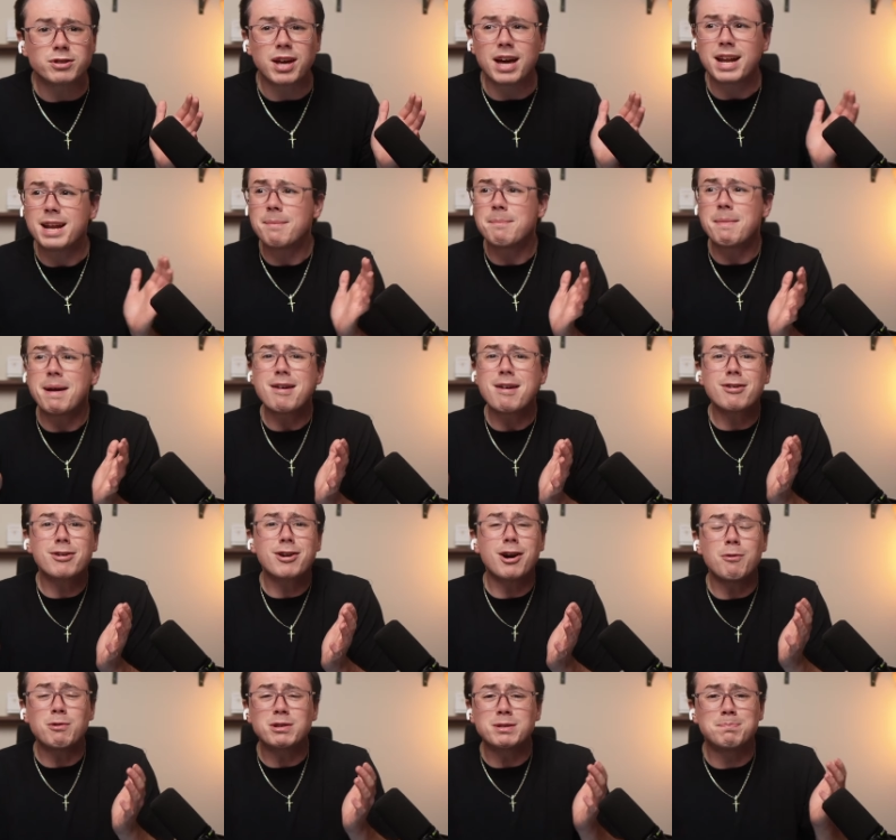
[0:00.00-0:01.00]
and
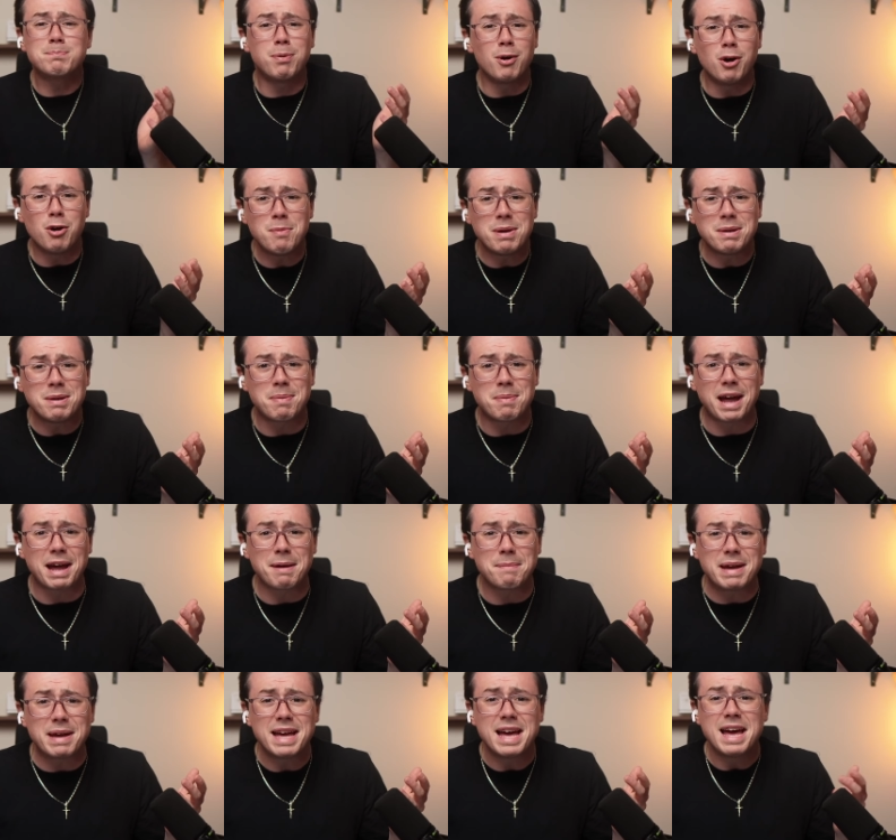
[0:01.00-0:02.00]
America was booming, baby.